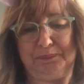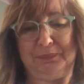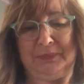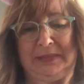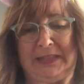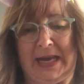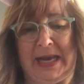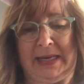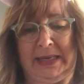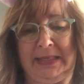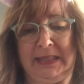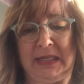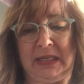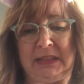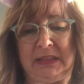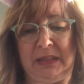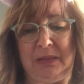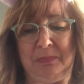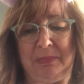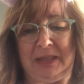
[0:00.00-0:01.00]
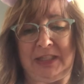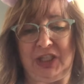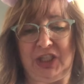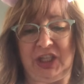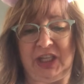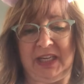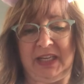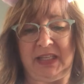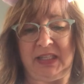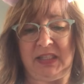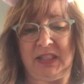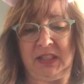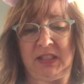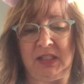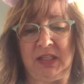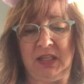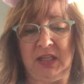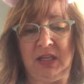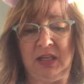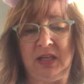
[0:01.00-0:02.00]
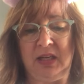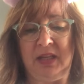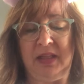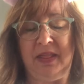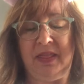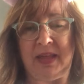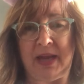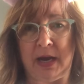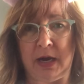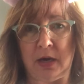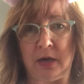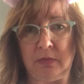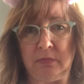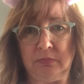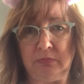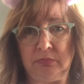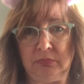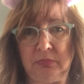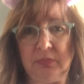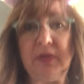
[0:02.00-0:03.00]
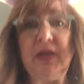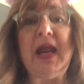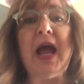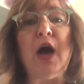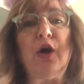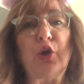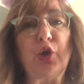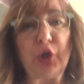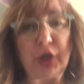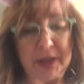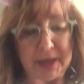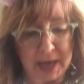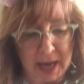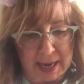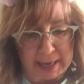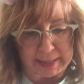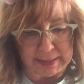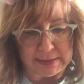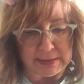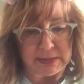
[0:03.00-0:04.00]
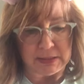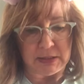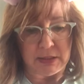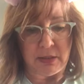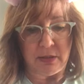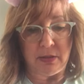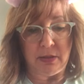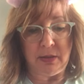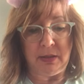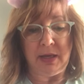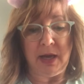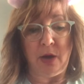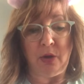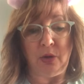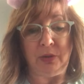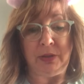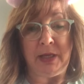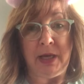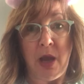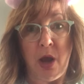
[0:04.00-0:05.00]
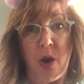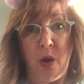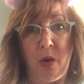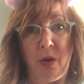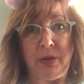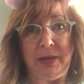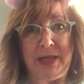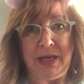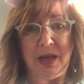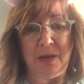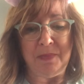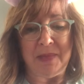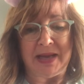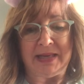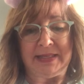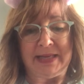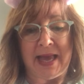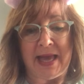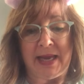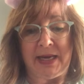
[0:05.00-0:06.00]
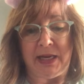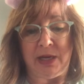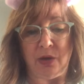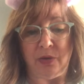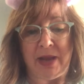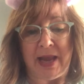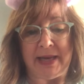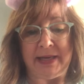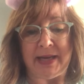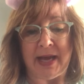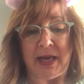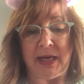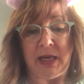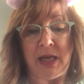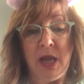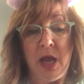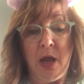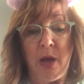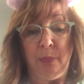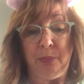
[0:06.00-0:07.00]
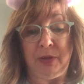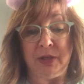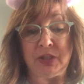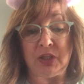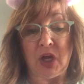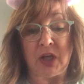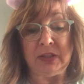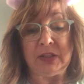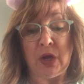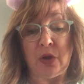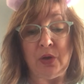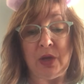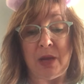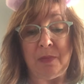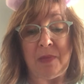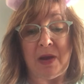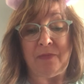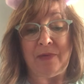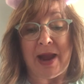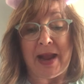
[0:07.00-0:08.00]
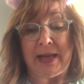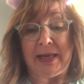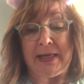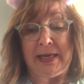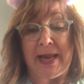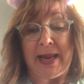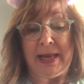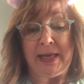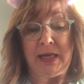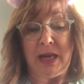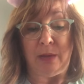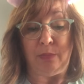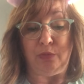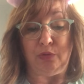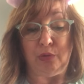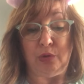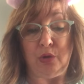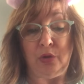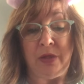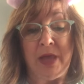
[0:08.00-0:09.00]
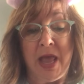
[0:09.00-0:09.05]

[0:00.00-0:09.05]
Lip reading: Daddy tucked in my sheets. There. Now, good night. Yeah, only get my teddy, okay, Daddy? Plus also get my Raggedy Ann named Ruth